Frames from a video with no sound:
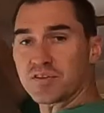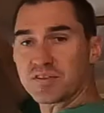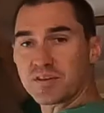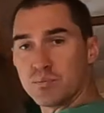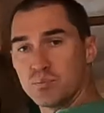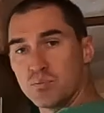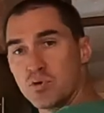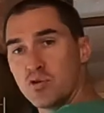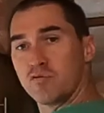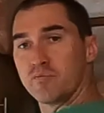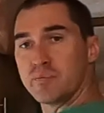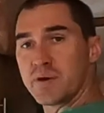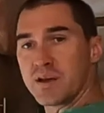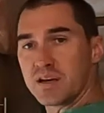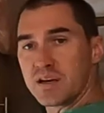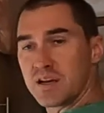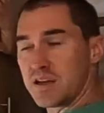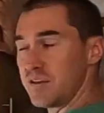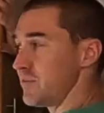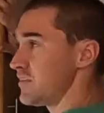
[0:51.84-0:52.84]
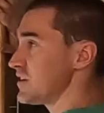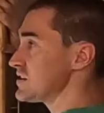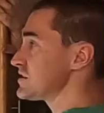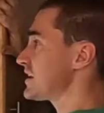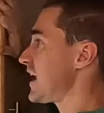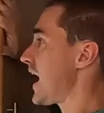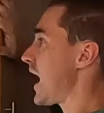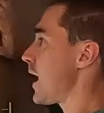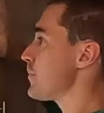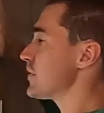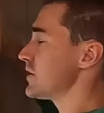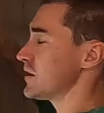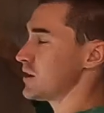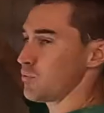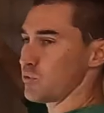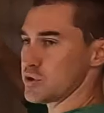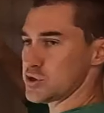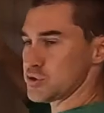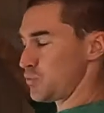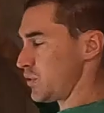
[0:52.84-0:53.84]
that the movement in this cabinet,
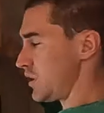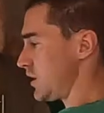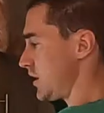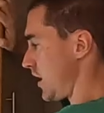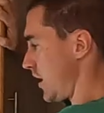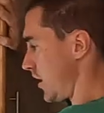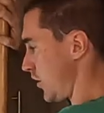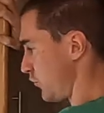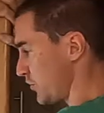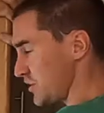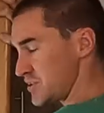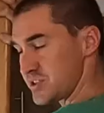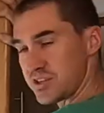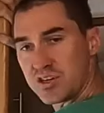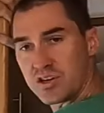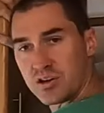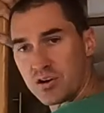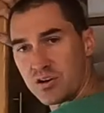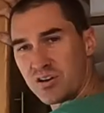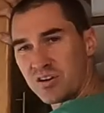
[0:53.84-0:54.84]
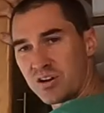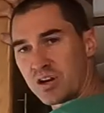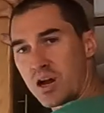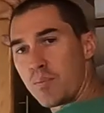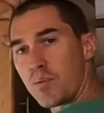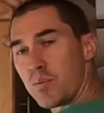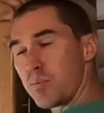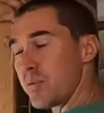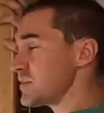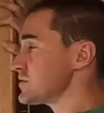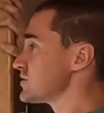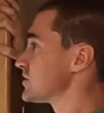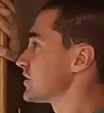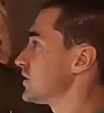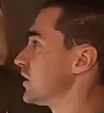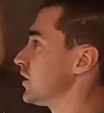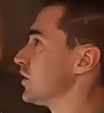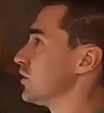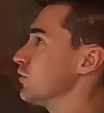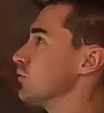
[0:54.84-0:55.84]
which we uh, resecured a couple months
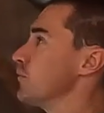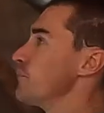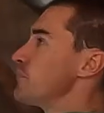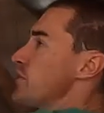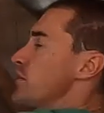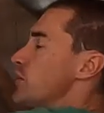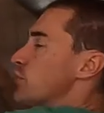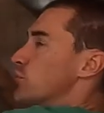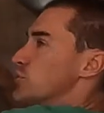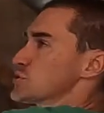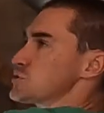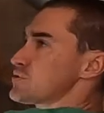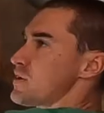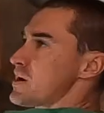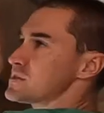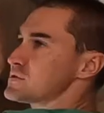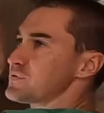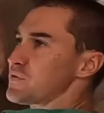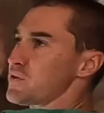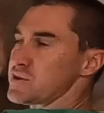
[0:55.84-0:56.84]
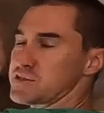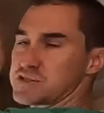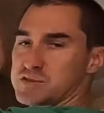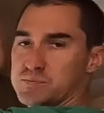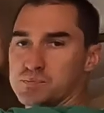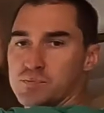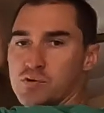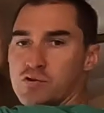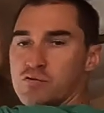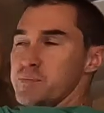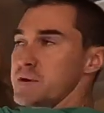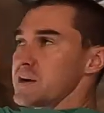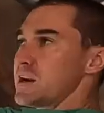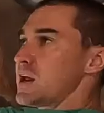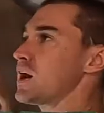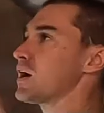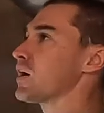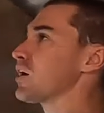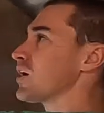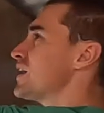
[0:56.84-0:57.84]
ago, was transferring some movement
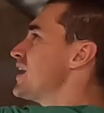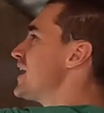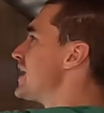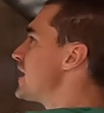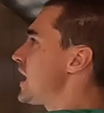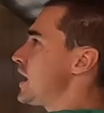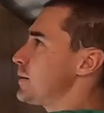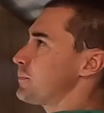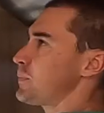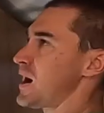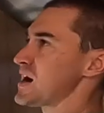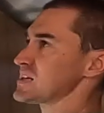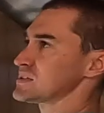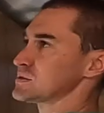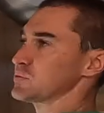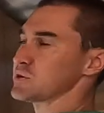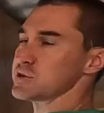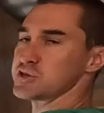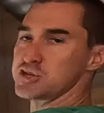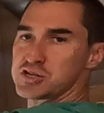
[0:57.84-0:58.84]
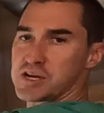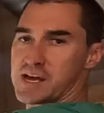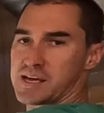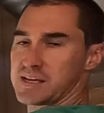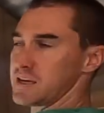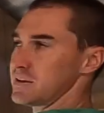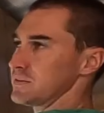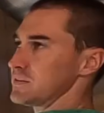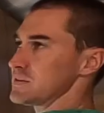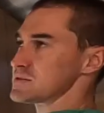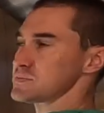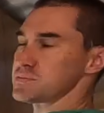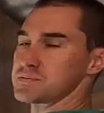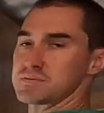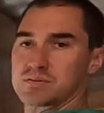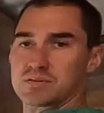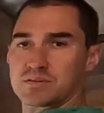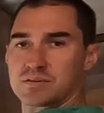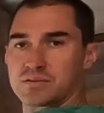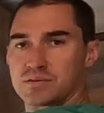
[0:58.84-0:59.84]
here and possibly shaking this
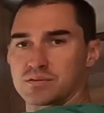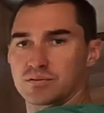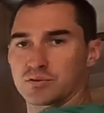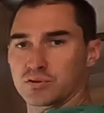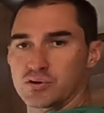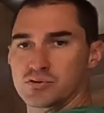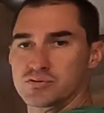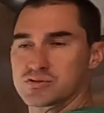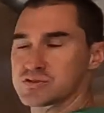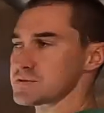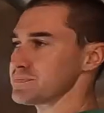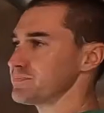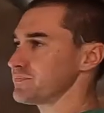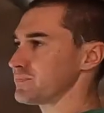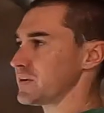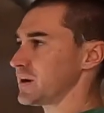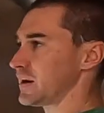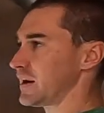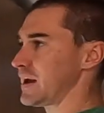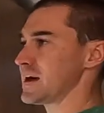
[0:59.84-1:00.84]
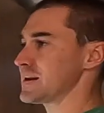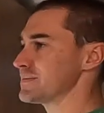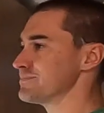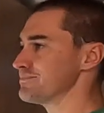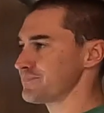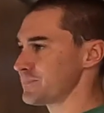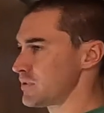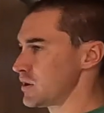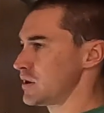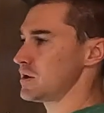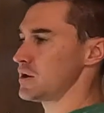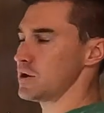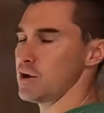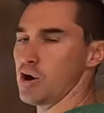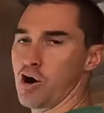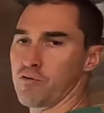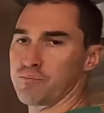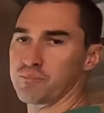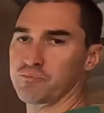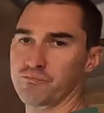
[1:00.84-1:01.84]
loose. Again,
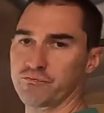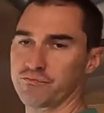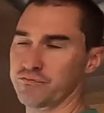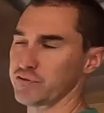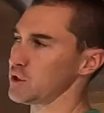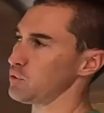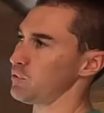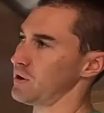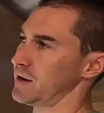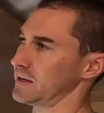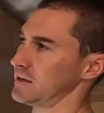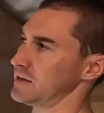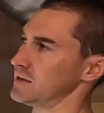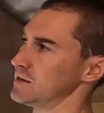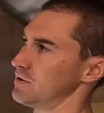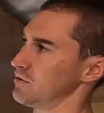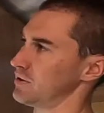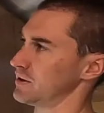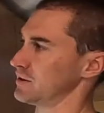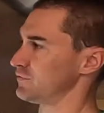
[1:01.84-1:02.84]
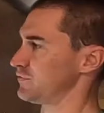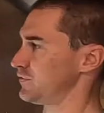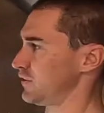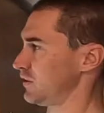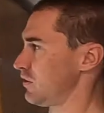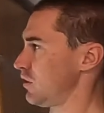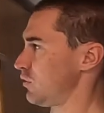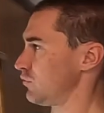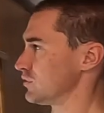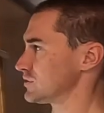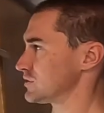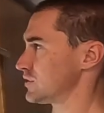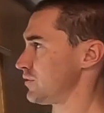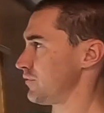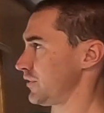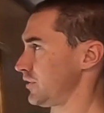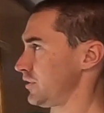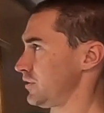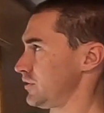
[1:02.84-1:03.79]
hopefully when I get in here, I can figure out what's going